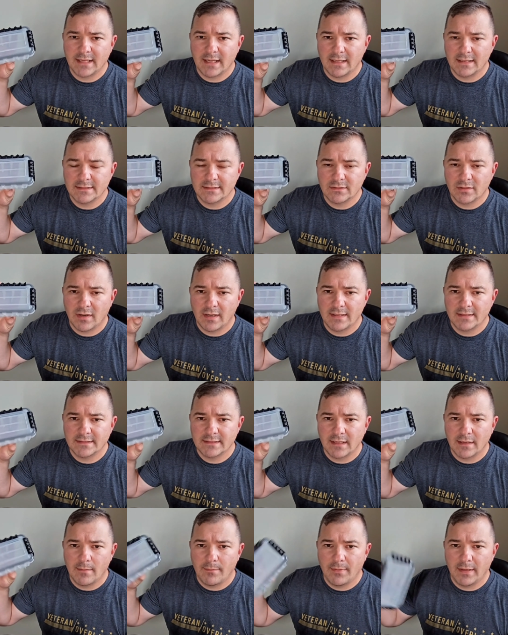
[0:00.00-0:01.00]
trying to
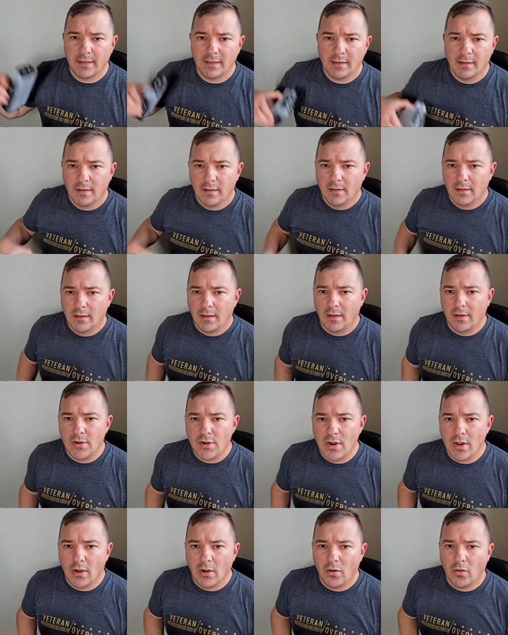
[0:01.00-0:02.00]
set up a
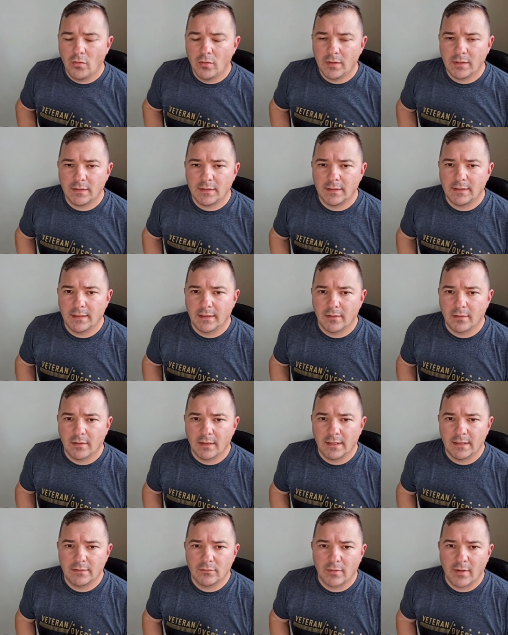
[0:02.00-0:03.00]
node there
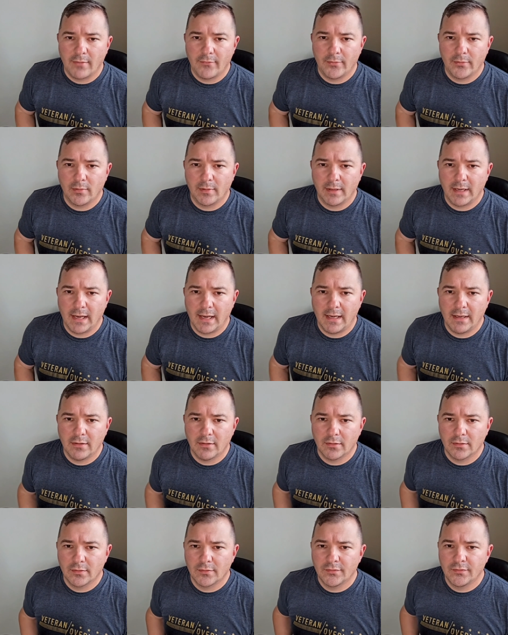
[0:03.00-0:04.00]
at Ravenwood
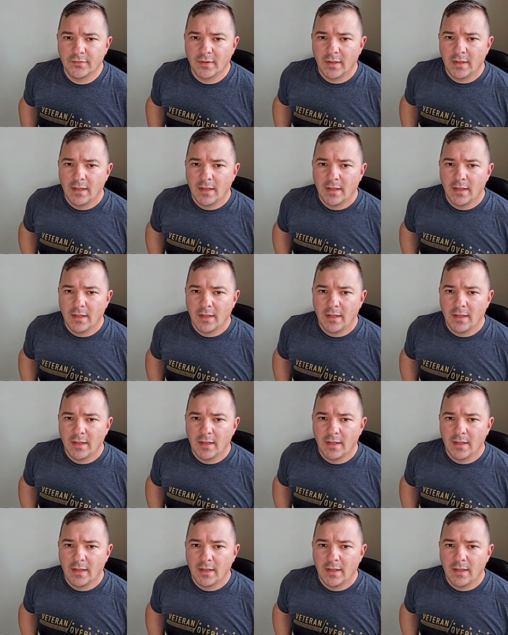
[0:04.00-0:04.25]
Acres